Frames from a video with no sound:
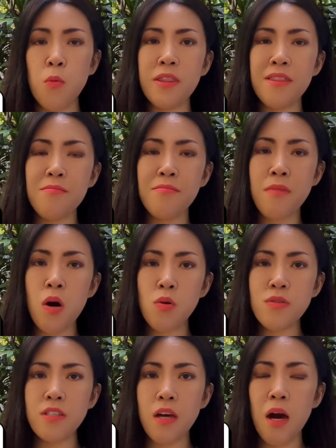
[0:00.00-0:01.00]
with the
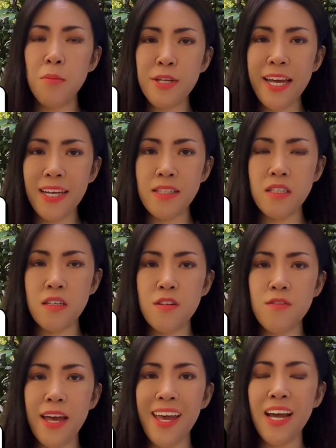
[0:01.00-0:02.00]
most
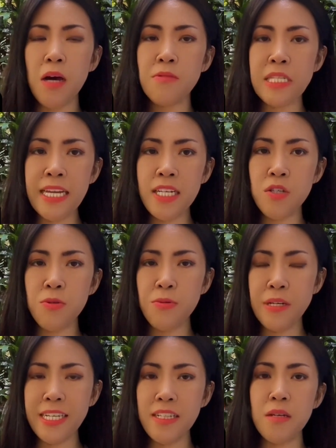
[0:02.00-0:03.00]
comprehensive and updated
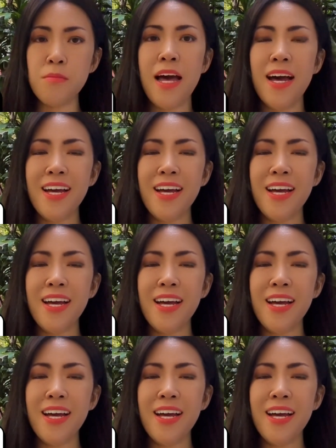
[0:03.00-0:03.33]
curriculum